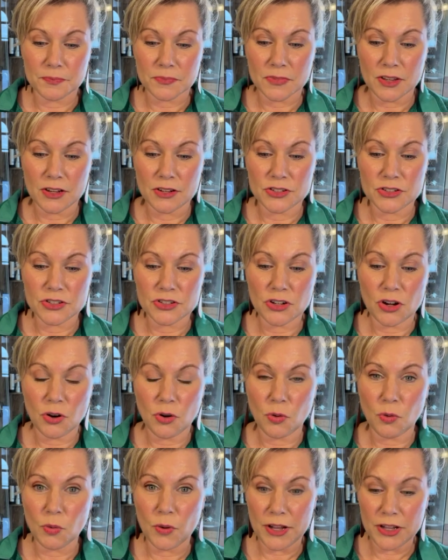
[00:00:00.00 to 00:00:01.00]
So
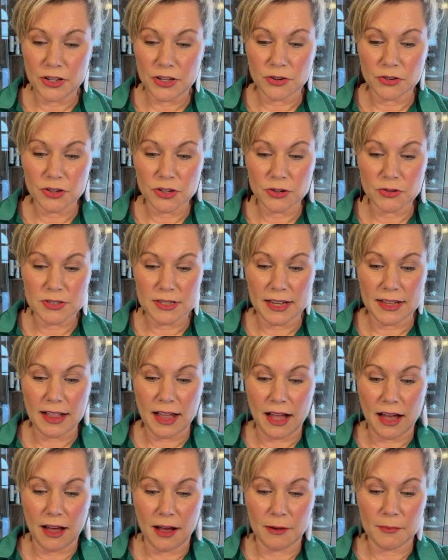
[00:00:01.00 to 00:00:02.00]
when you use it,
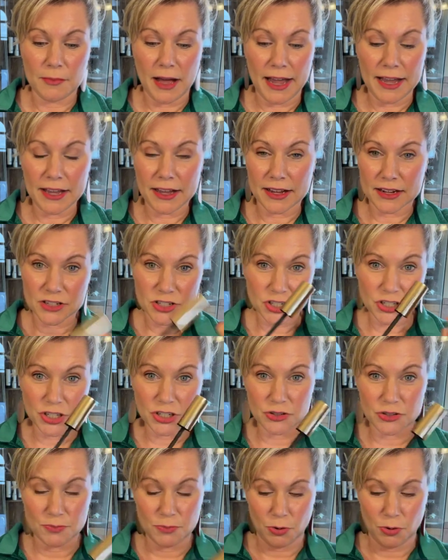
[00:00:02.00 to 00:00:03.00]
I actually use
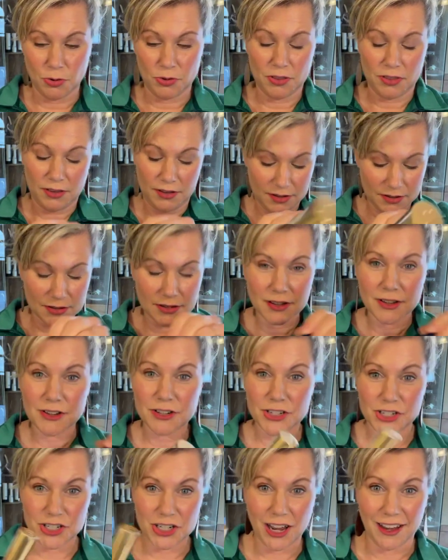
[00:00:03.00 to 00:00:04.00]
both of these.
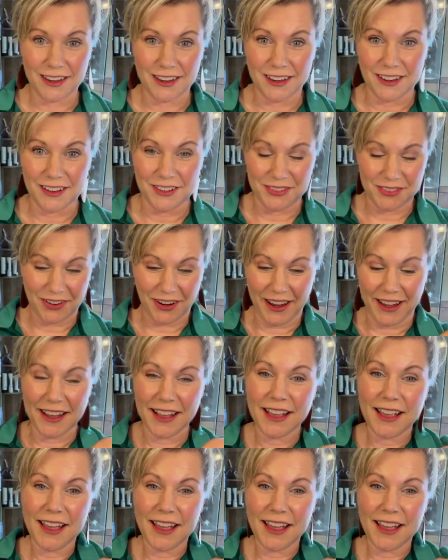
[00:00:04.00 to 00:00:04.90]
Shocking, right?